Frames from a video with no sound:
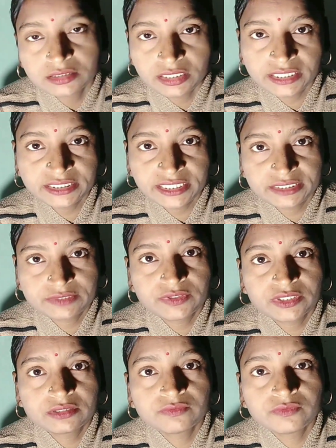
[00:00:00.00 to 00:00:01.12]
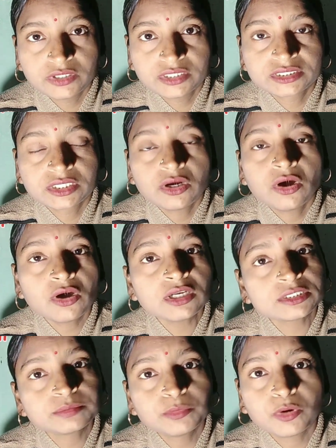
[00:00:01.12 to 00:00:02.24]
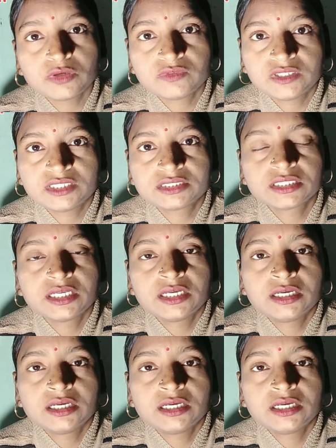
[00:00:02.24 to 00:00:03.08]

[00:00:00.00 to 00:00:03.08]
easiest words or small words.